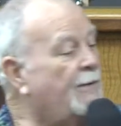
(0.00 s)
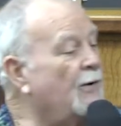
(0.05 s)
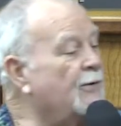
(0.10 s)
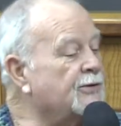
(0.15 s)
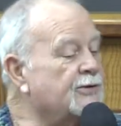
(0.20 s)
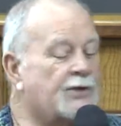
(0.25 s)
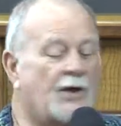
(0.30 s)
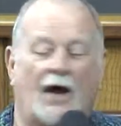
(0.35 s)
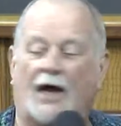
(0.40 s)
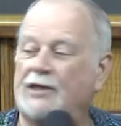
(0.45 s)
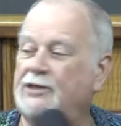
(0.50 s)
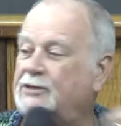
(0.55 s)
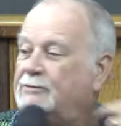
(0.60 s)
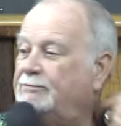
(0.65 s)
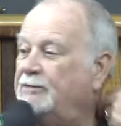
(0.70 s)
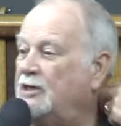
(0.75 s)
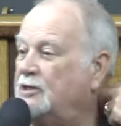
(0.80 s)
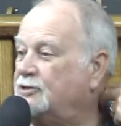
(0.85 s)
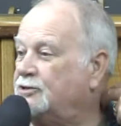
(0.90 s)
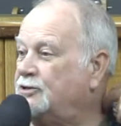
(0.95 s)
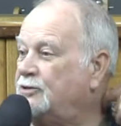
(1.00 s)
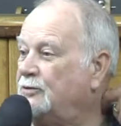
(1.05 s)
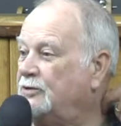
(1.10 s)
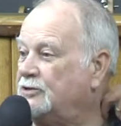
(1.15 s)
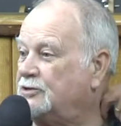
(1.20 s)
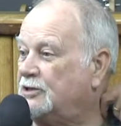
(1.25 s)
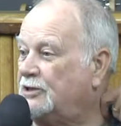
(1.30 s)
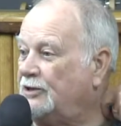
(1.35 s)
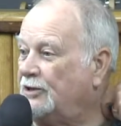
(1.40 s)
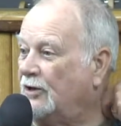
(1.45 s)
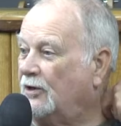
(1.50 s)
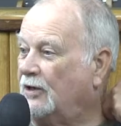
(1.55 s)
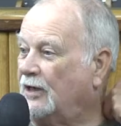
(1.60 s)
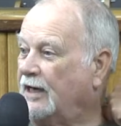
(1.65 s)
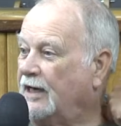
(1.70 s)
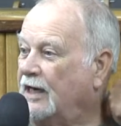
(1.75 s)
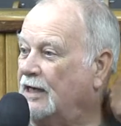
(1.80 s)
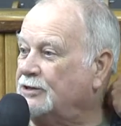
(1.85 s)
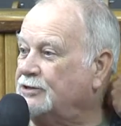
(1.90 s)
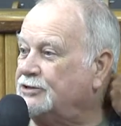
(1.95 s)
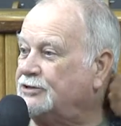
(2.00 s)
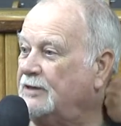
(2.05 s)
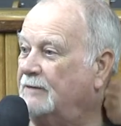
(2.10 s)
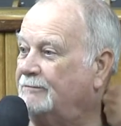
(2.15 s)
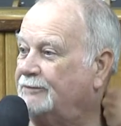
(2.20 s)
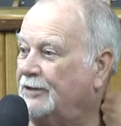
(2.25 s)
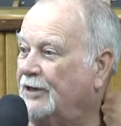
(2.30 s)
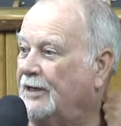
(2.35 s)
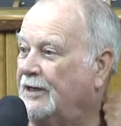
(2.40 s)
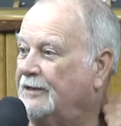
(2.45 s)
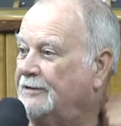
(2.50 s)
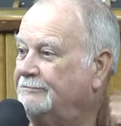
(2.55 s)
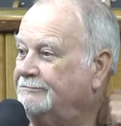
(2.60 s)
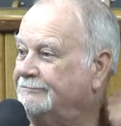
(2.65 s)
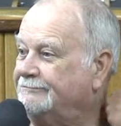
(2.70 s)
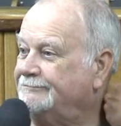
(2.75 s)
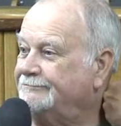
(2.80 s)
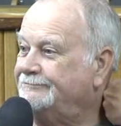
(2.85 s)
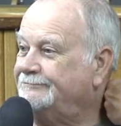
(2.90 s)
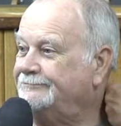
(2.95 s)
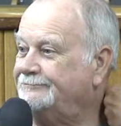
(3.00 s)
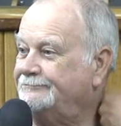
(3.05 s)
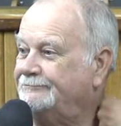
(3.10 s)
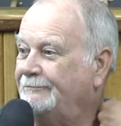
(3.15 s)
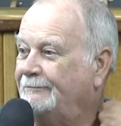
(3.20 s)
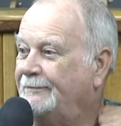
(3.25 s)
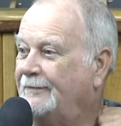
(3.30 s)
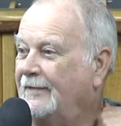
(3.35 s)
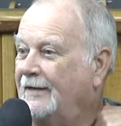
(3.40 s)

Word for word: Say it again clear and simple.